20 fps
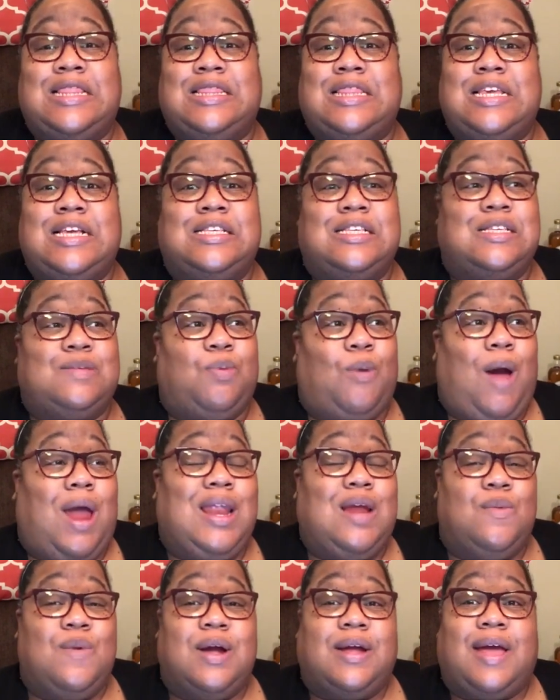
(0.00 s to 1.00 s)
this is
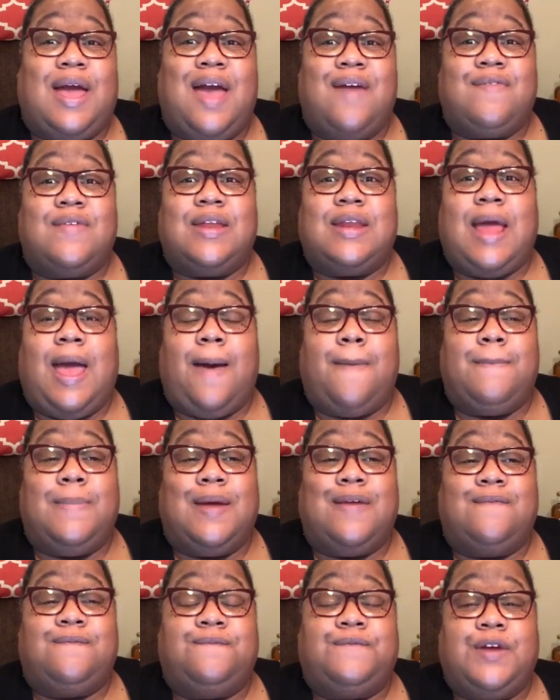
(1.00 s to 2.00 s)
probably what Kevin had
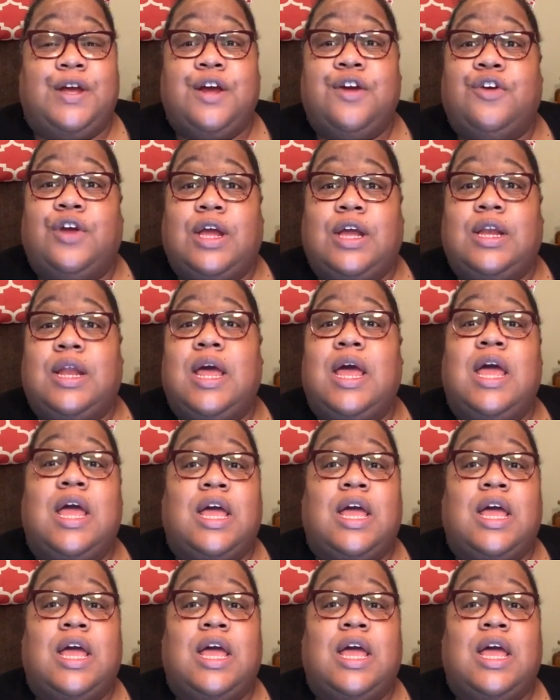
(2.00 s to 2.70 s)
been fearing